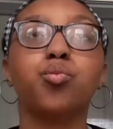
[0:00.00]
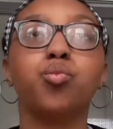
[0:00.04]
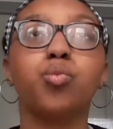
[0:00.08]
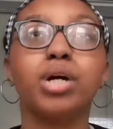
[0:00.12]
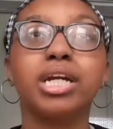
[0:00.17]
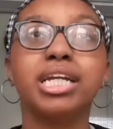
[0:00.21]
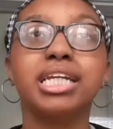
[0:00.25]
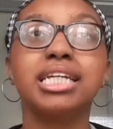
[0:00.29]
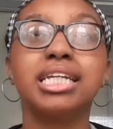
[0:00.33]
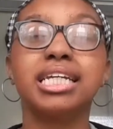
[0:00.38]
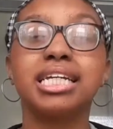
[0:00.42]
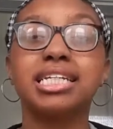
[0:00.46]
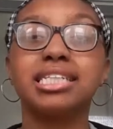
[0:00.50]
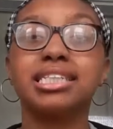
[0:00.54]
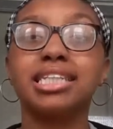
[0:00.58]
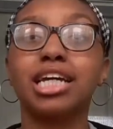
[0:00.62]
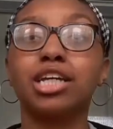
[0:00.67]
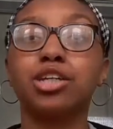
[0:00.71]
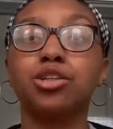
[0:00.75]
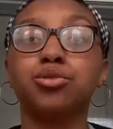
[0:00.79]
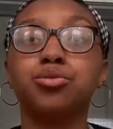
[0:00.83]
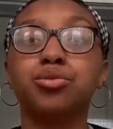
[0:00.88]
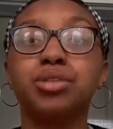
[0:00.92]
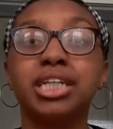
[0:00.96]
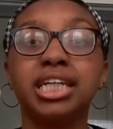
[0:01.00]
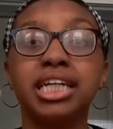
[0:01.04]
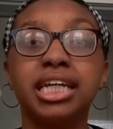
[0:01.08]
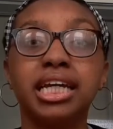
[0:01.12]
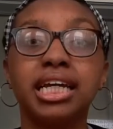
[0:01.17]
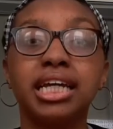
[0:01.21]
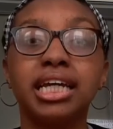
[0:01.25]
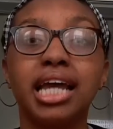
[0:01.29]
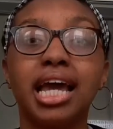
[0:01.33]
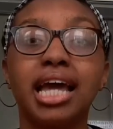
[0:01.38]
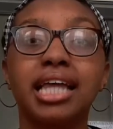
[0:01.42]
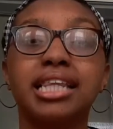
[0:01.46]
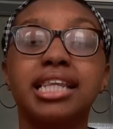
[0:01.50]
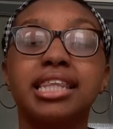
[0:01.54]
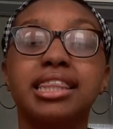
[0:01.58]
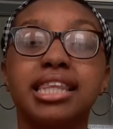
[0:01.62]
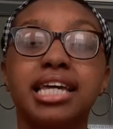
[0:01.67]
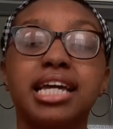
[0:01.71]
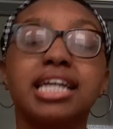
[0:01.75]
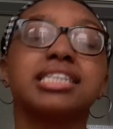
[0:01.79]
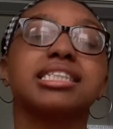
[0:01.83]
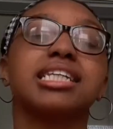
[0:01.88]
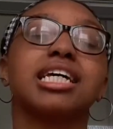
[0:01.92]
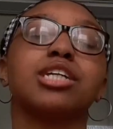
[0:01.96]
what it is that you need and the
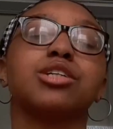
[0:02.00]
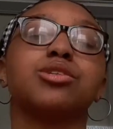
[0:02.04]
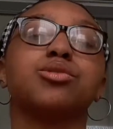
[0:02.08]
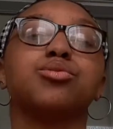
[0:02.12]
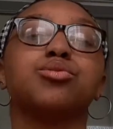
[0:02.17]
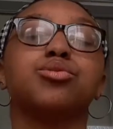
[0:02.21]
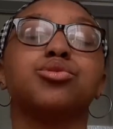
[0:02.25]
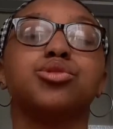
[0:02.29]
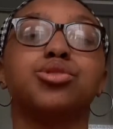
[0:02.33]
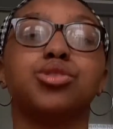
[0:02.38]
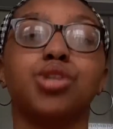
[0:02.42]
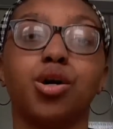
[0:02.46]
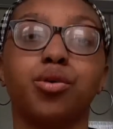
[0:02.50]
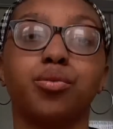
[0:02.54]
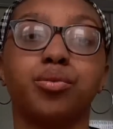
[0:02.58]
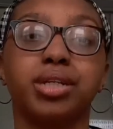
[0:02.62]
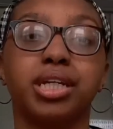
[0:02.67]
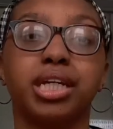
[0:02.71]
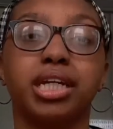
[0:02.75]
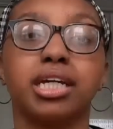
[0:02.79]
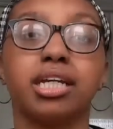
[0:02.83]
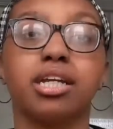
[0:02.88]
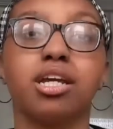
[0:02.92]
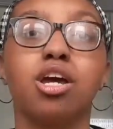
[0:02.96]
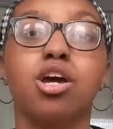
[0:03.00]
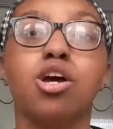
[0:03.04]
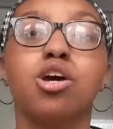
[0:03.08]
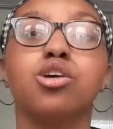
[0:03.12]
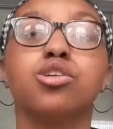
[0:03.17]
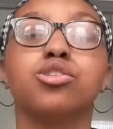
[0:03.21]
things that you don't need.